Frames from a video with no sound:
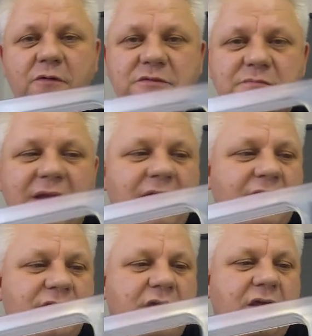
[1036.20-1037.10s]
as many
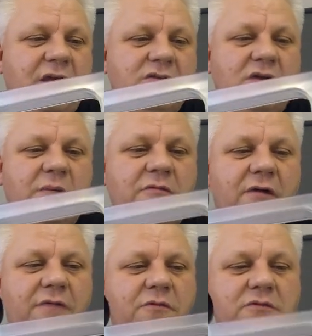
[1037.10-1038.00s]
of the sniper
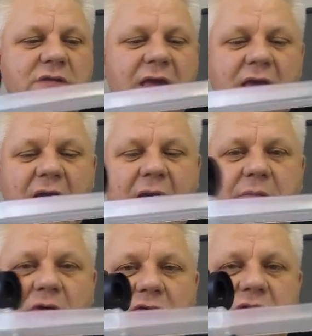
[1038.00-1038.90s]
rifles. And
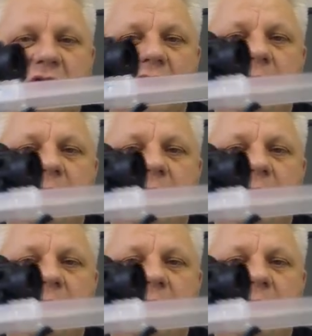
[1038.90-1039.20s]
because it's got the